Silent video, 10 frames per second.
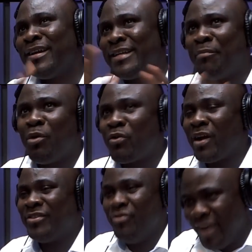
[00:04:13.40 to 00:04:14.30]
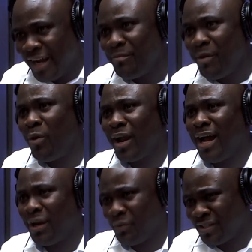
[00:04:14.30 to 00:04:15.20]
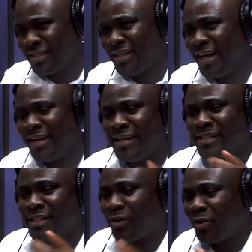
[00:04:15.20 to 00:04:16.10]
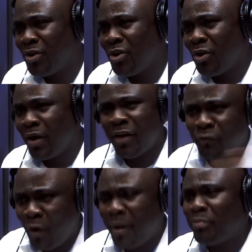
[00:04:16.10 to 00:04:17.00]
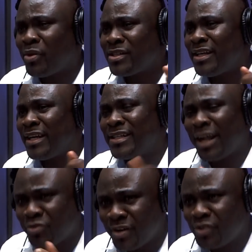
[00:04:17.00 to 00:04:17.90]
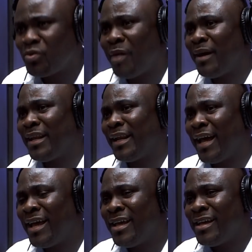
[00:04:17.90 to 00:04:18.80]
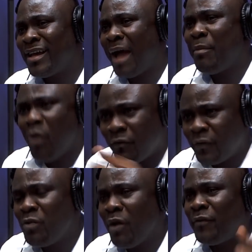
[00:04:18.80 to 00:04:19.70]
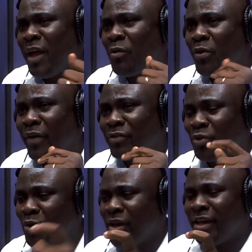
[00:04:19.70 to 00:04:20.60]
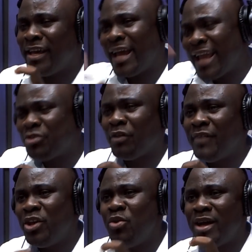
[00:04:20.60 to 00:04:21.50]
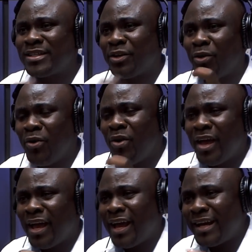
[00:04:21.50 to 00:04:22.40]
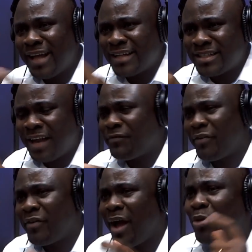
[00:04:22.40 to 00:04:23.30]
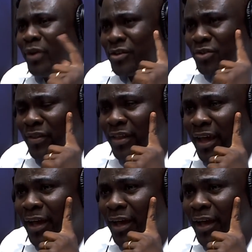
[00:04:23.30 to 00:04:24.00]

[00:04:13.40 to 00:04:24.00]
Democrat nuanema wa Ghana which is the NDC no or a former president ya tune so abadada ama we fear konya so in the case of the US no that variable is not there